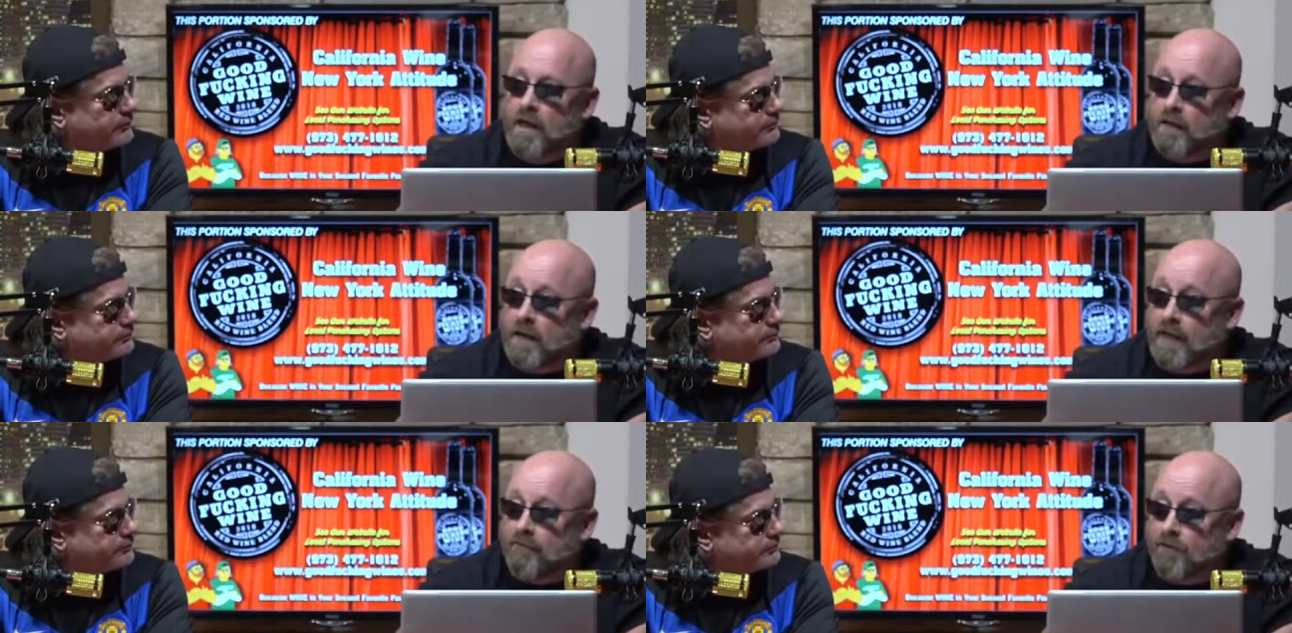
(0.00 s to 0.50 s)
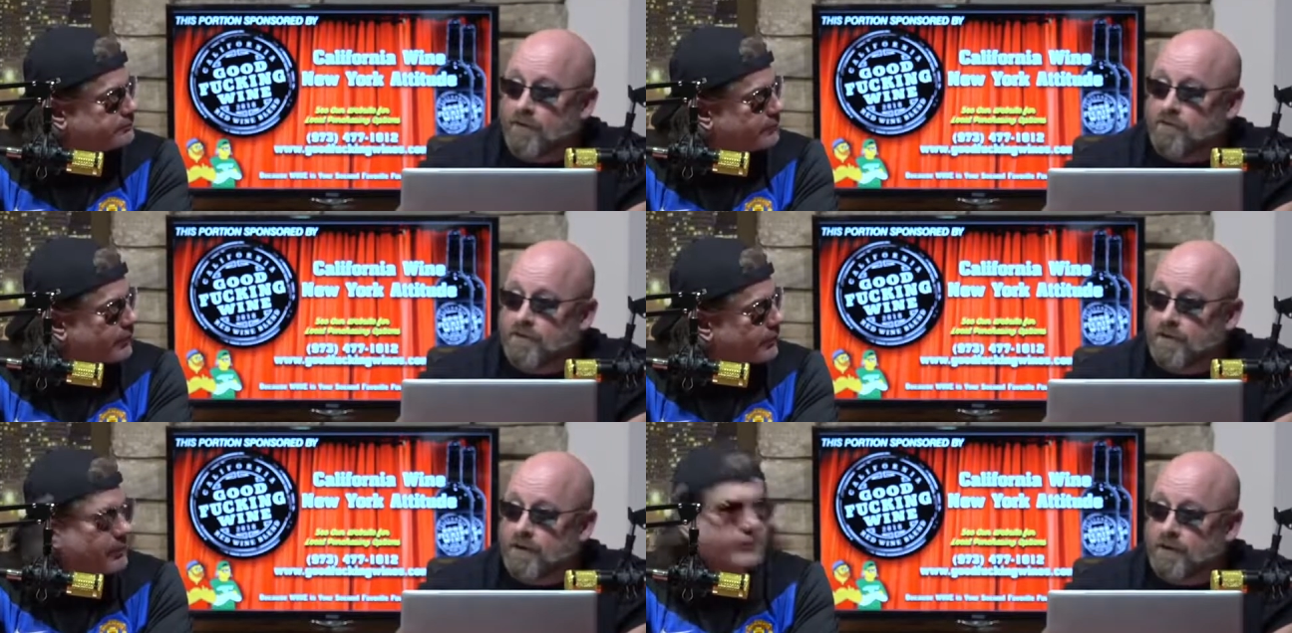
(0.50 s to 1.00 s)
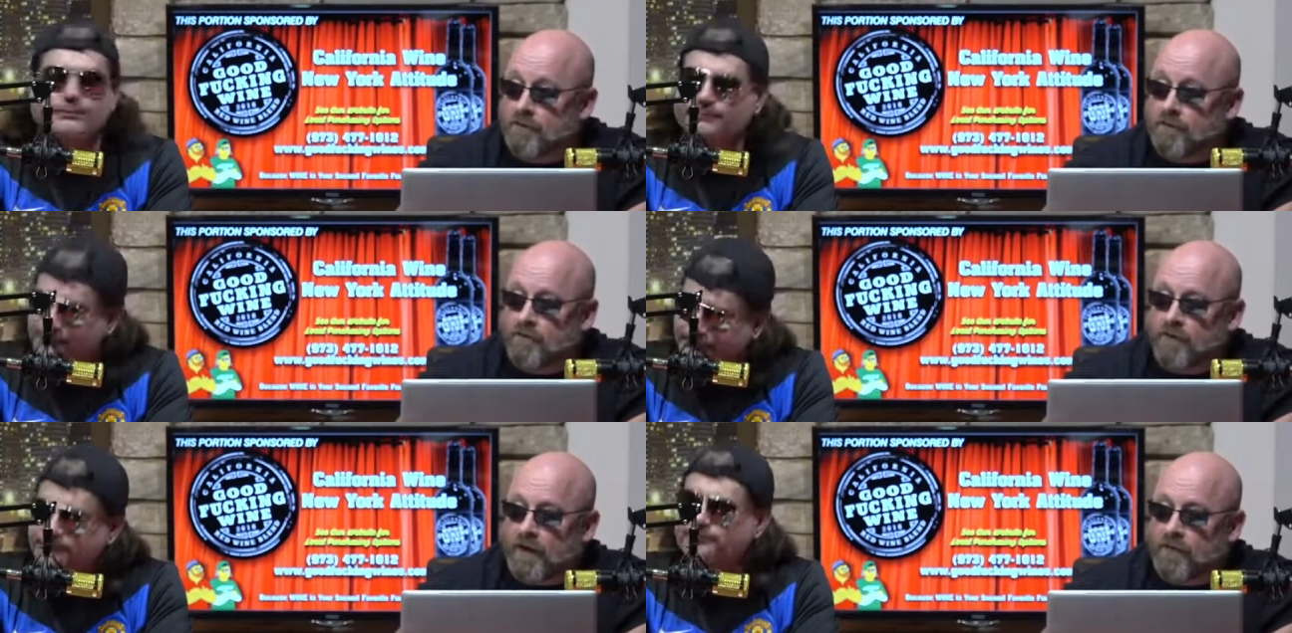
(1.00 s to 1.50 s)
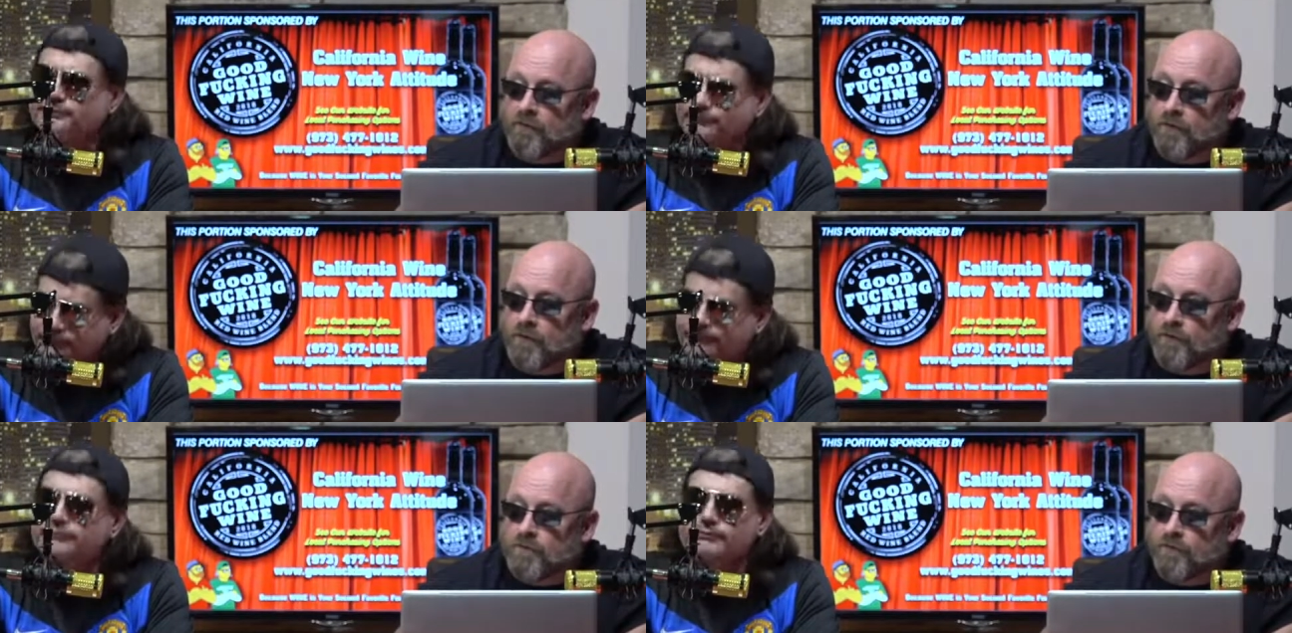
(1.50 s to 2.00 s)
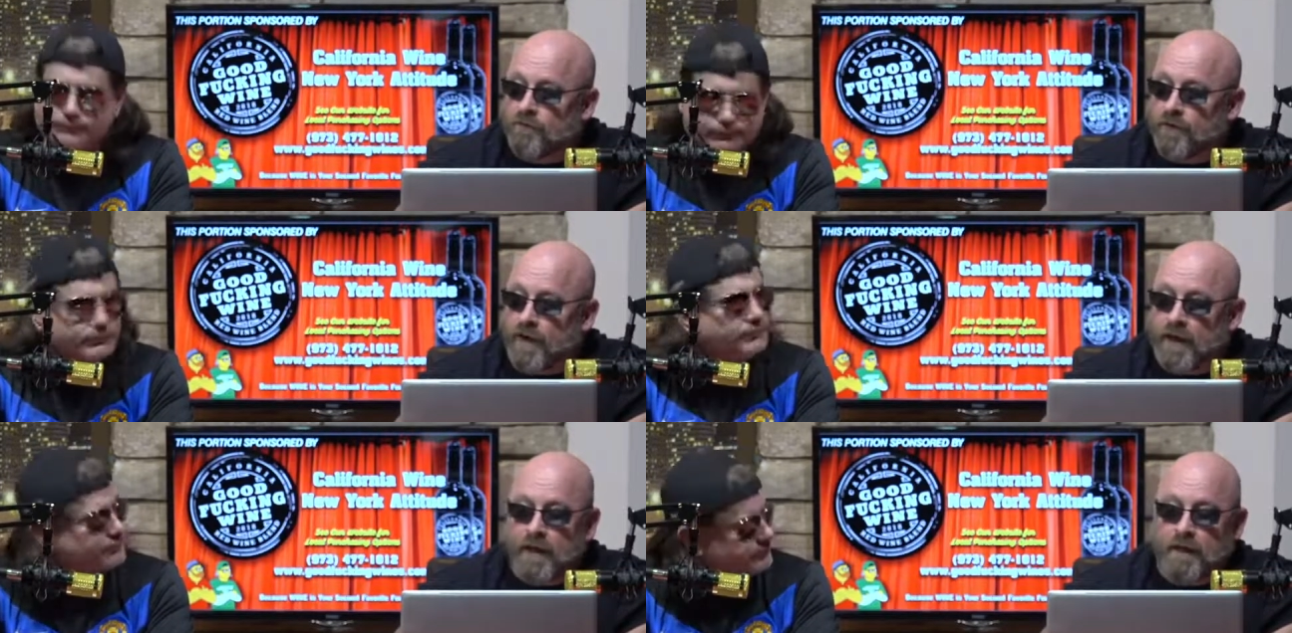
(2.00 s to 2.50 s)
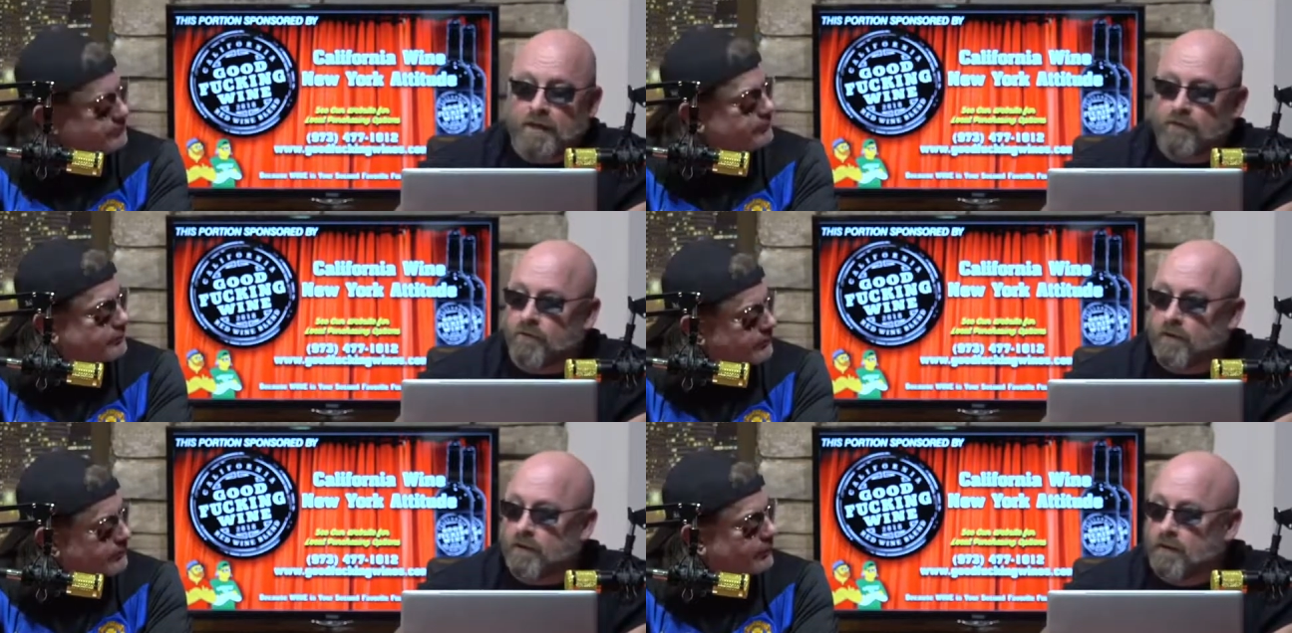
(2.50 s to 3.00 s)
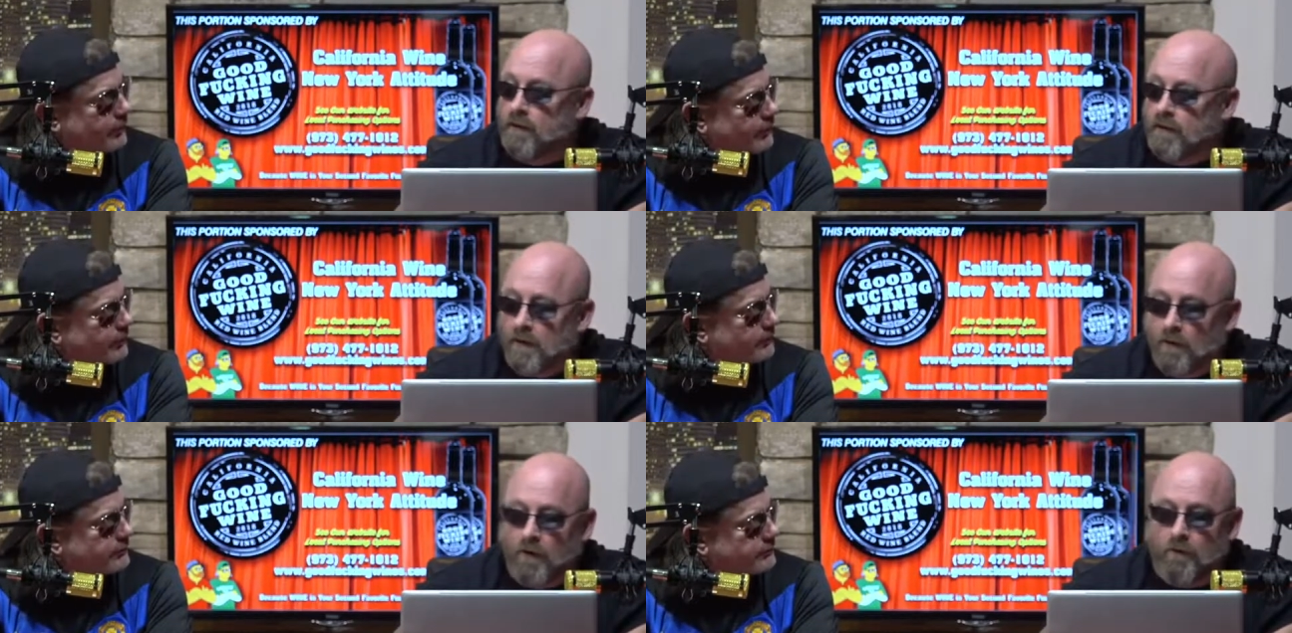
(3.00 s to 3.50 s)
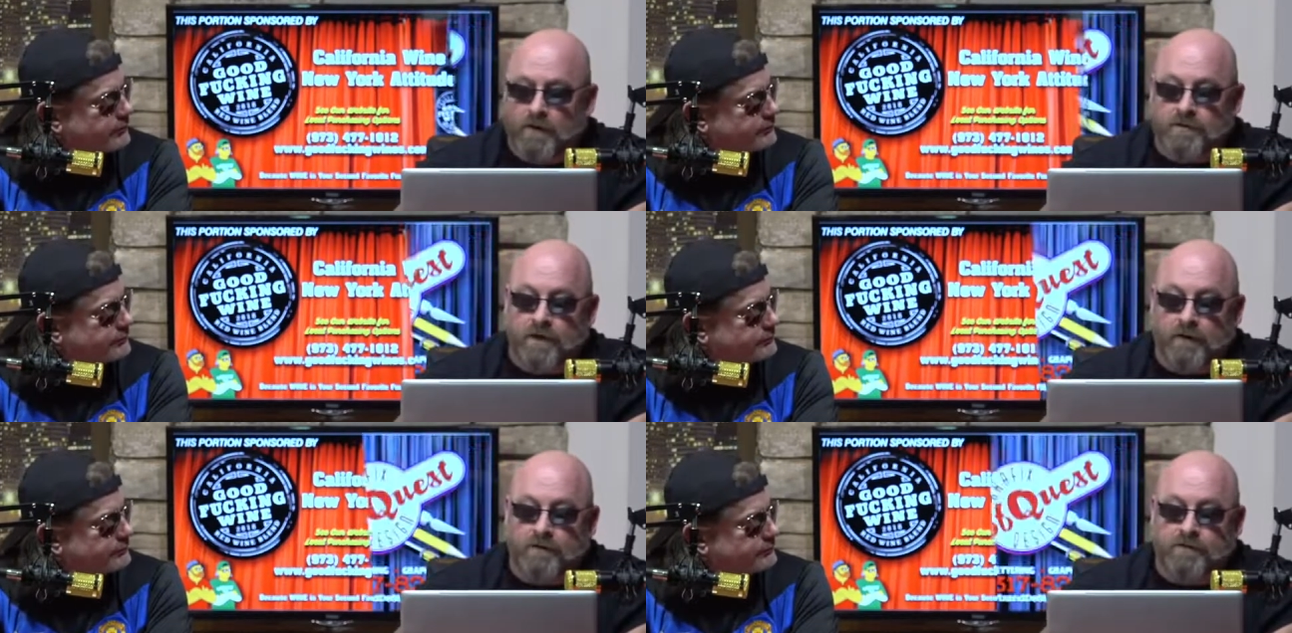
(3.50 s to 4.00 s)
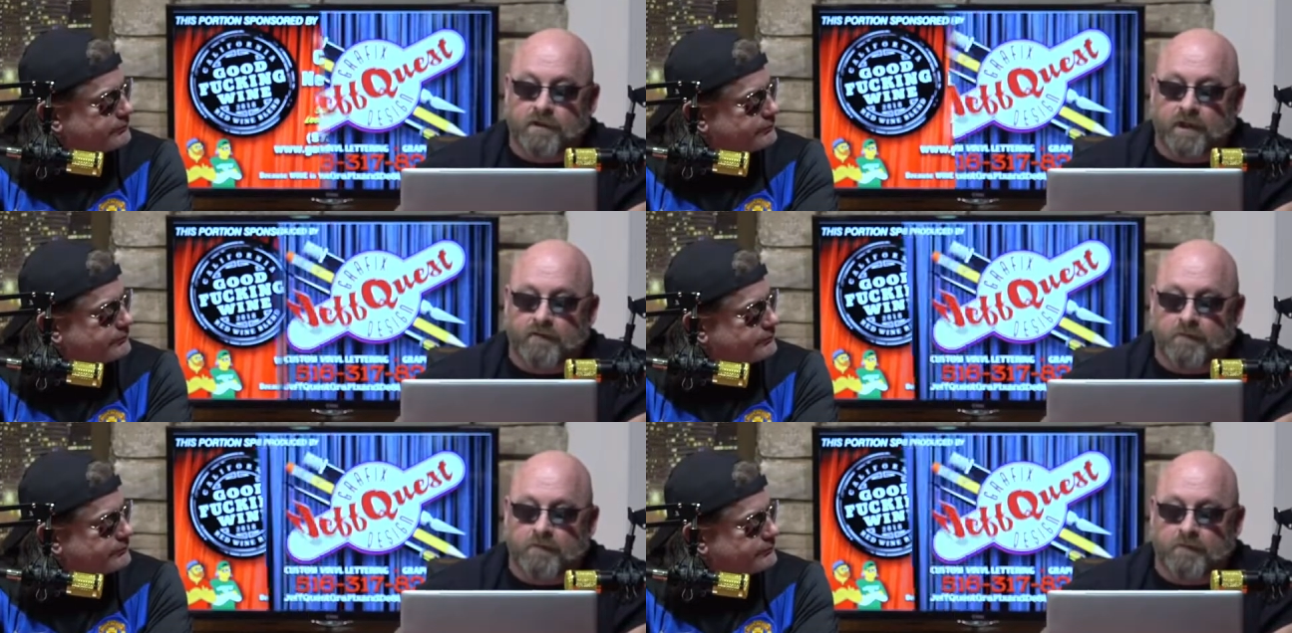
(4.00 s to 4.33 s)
Speaker 1: live auction. Nikita will be signing photos for fans and whole bunch of other stuff.